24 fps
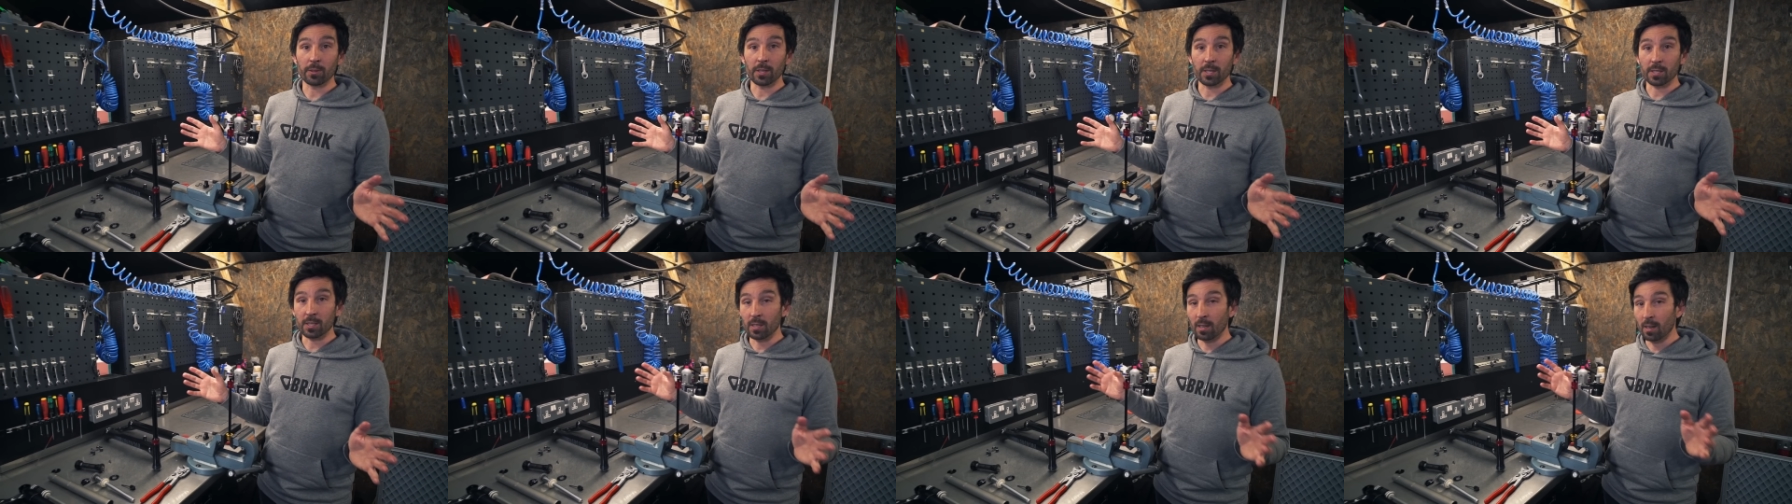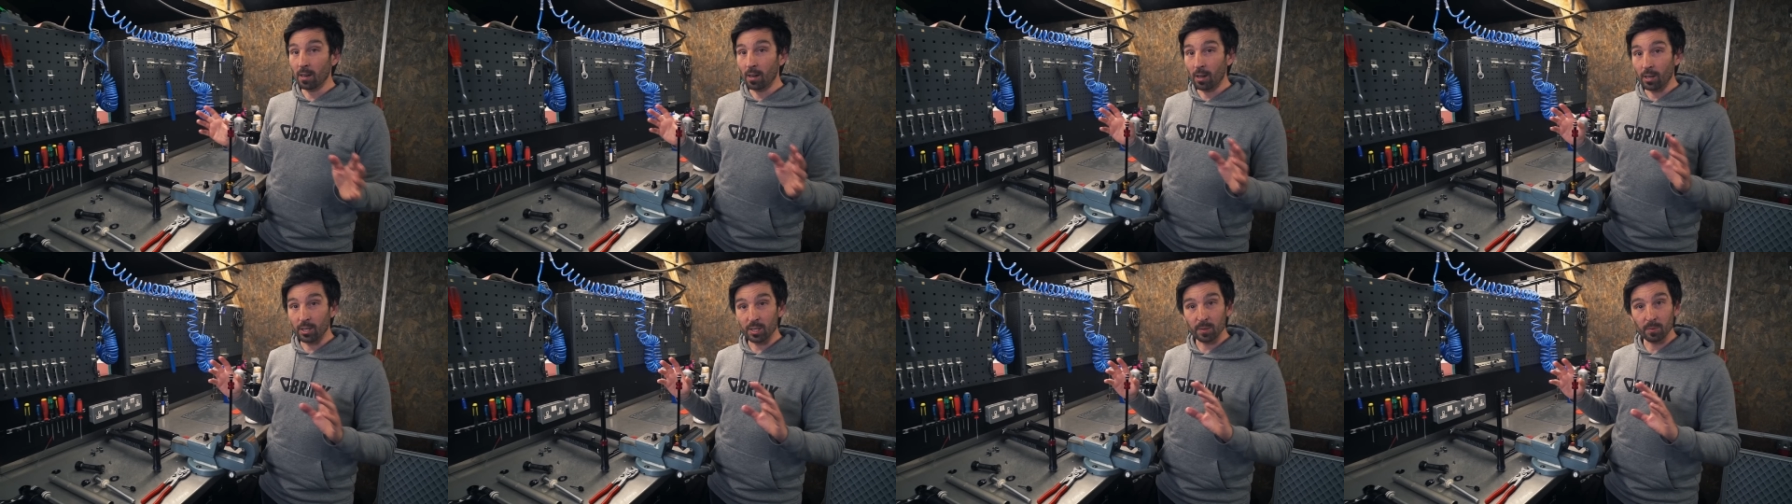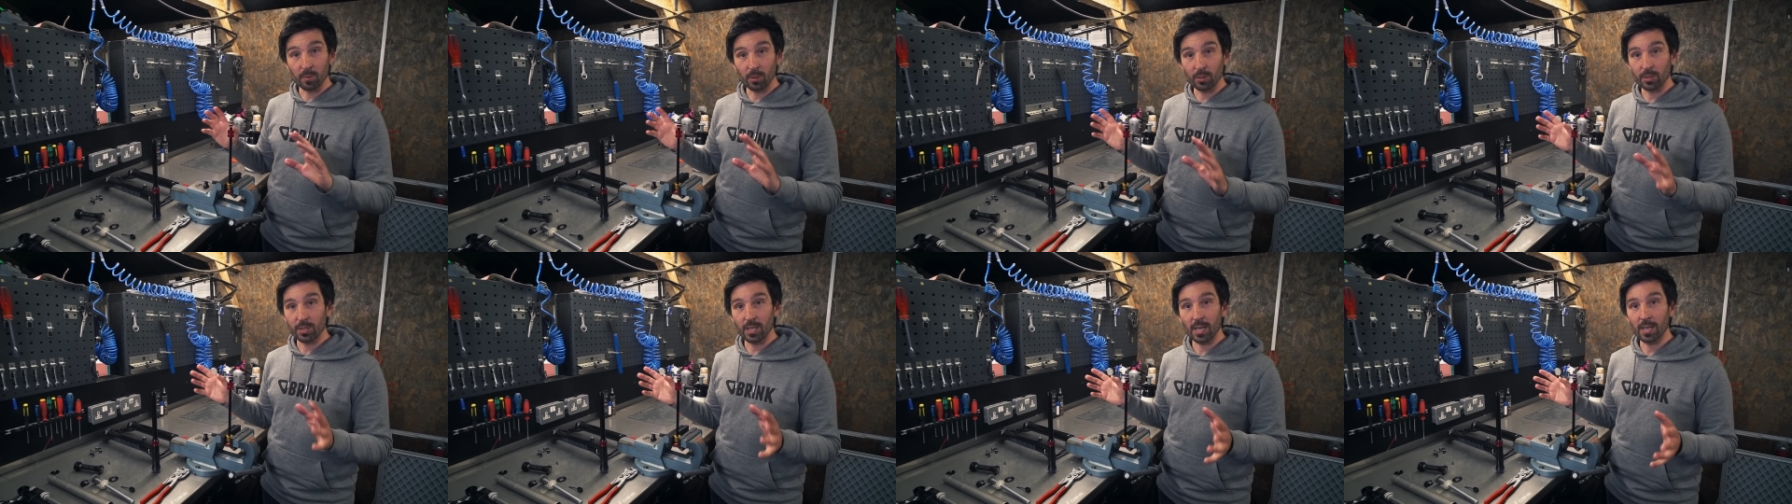There's lots
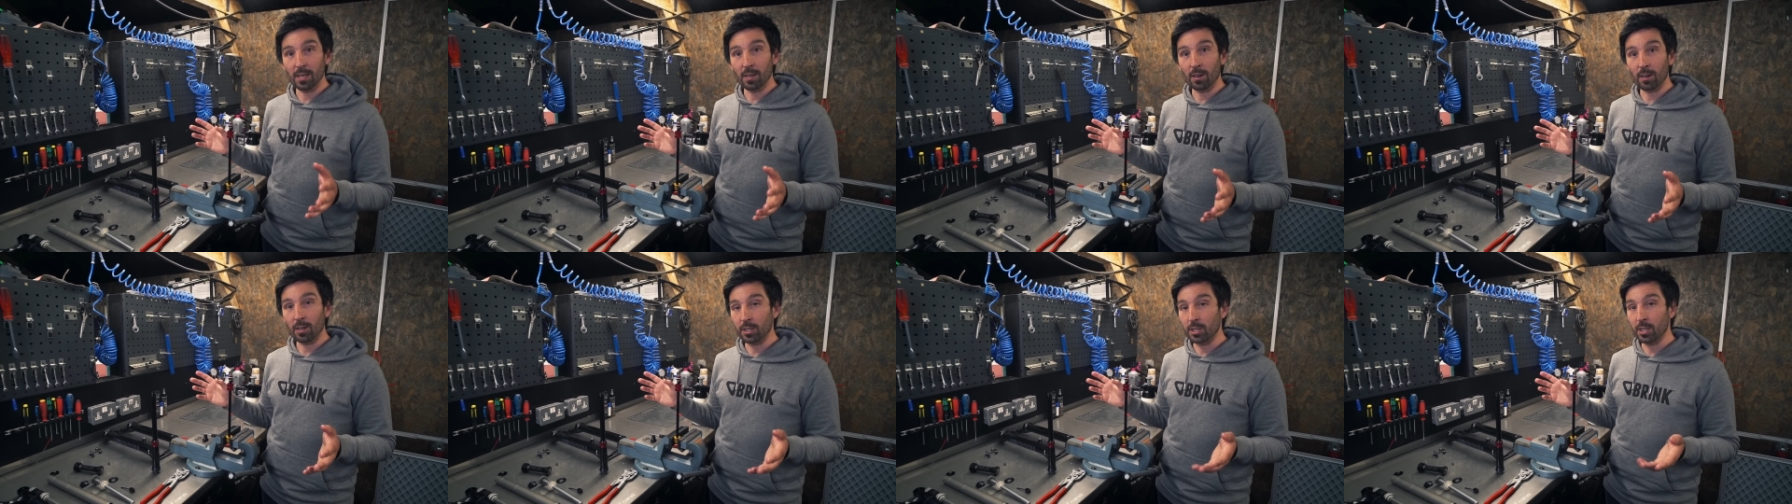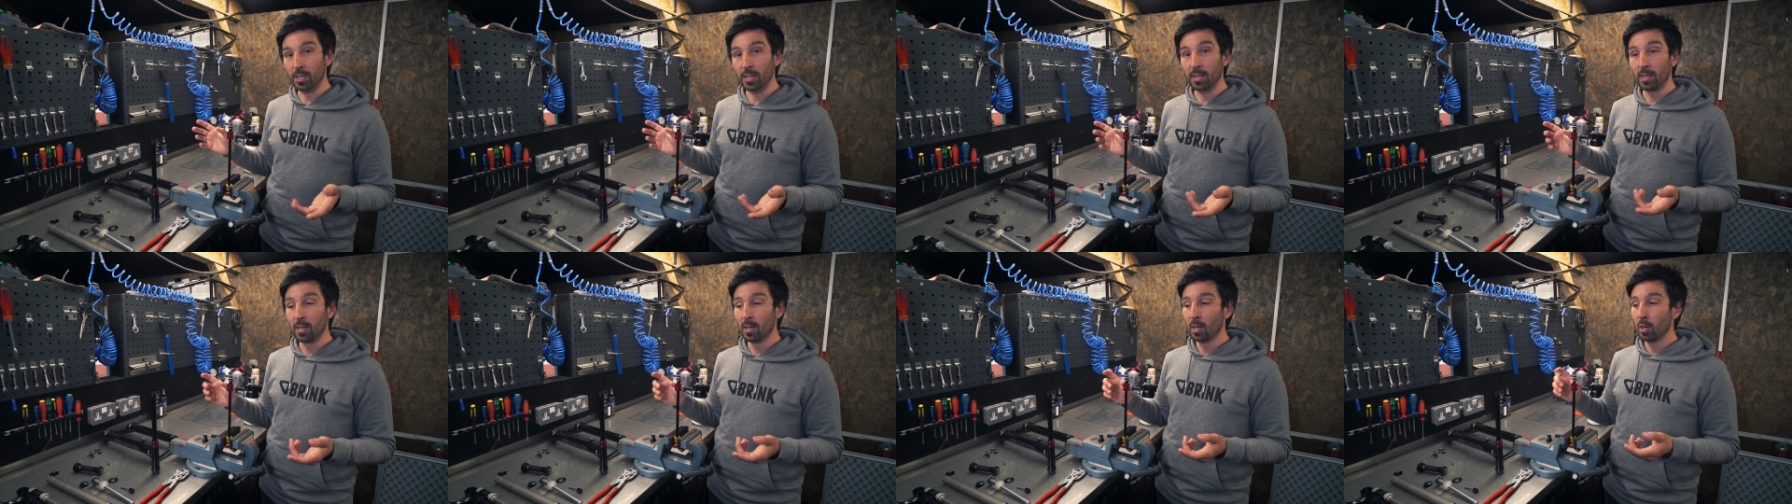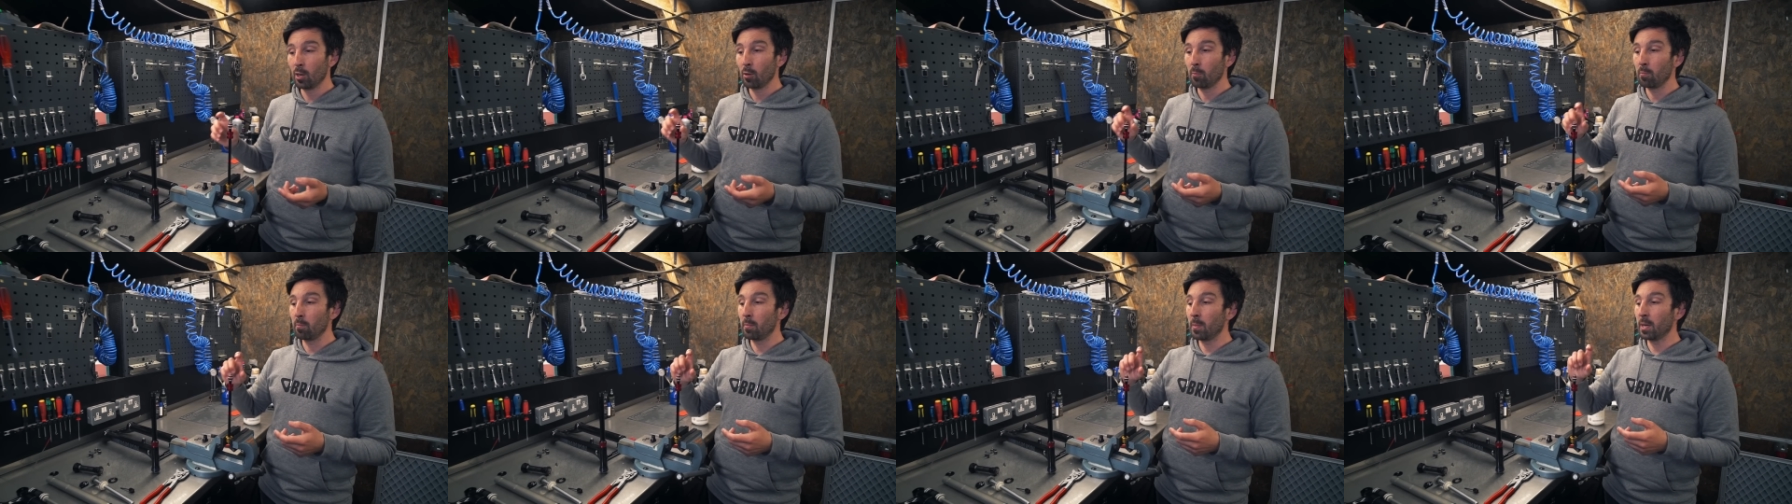more technology,
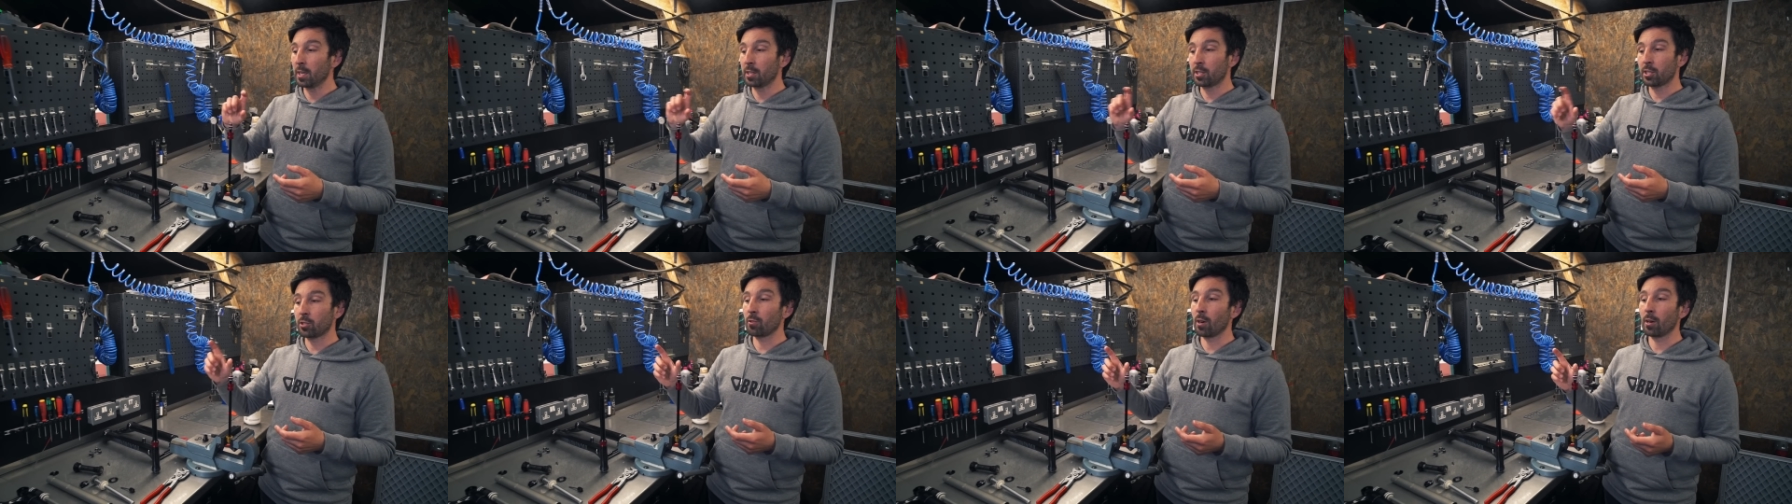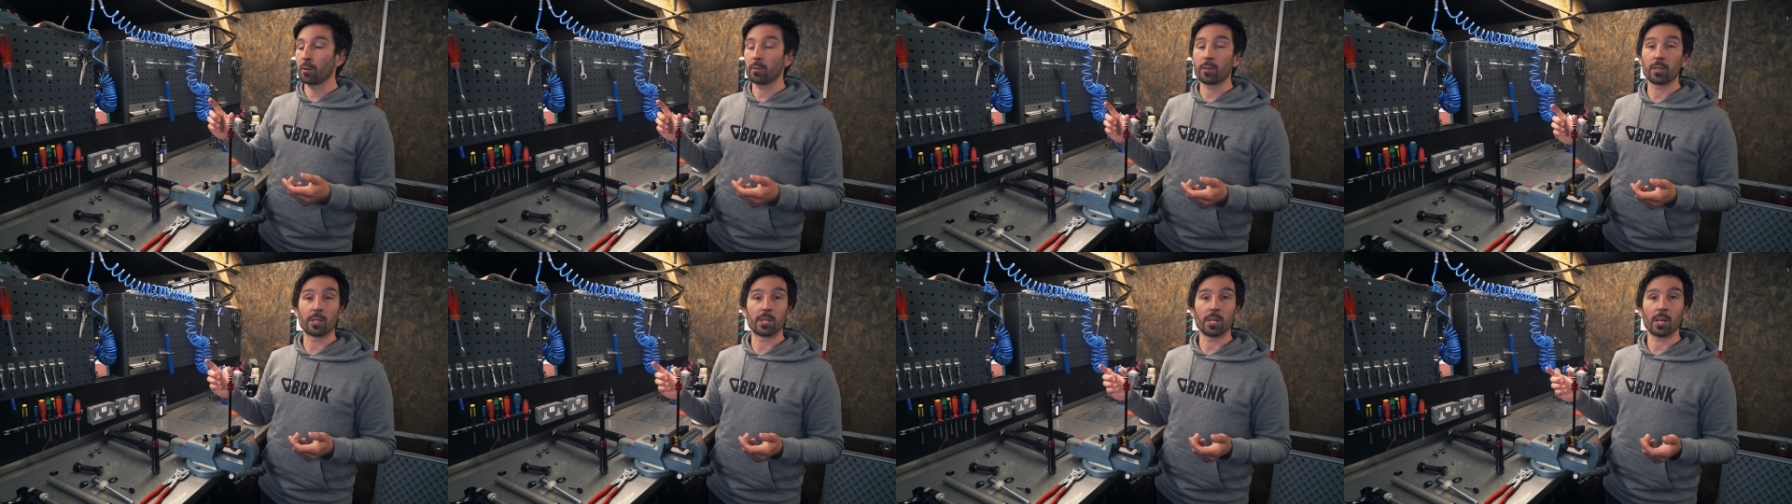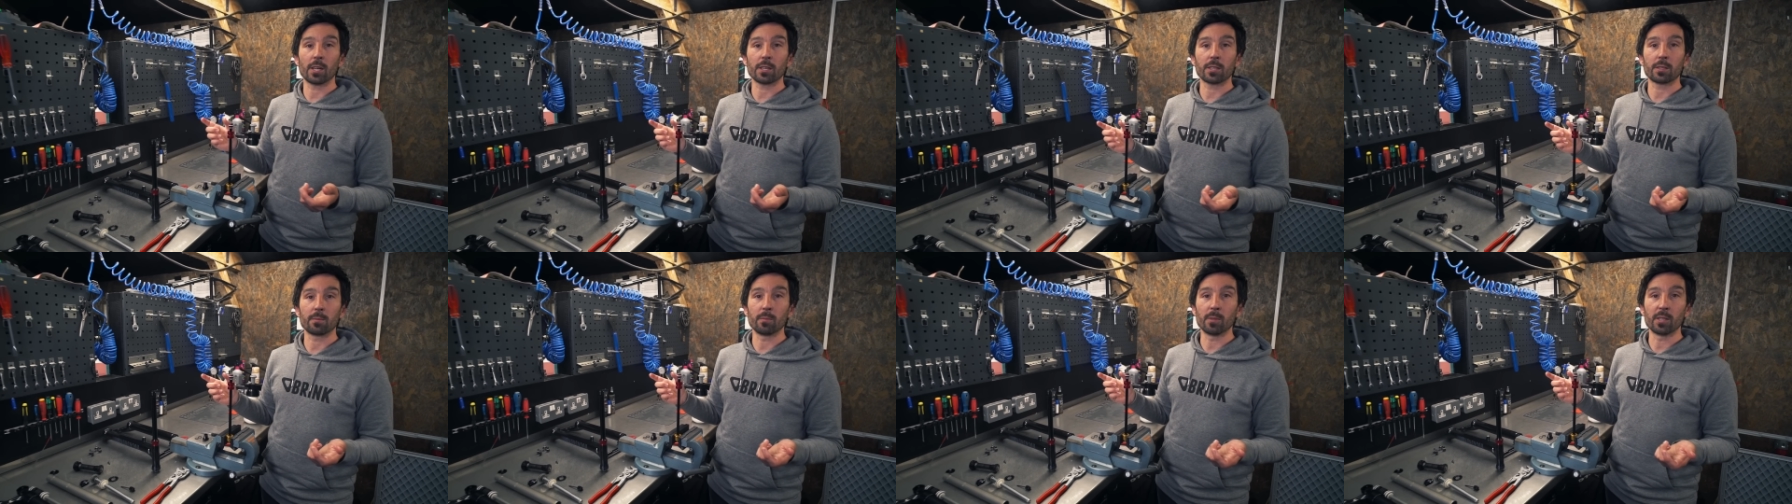mid-stroke
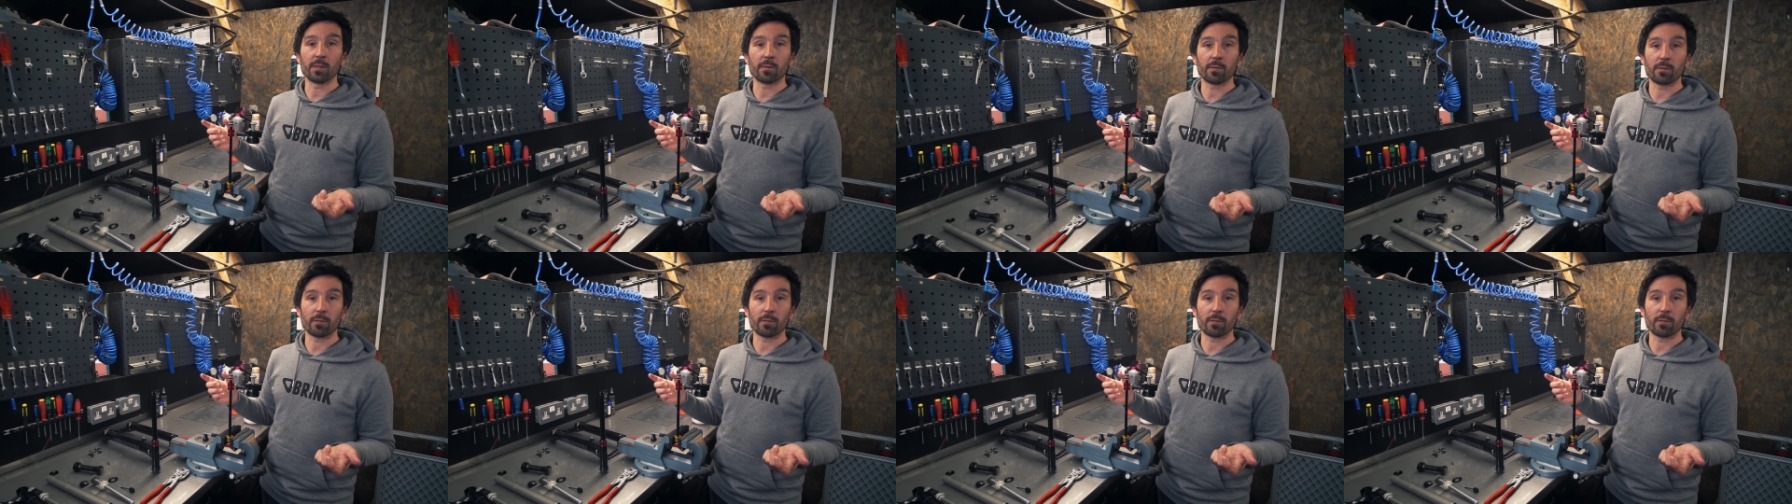adjustment,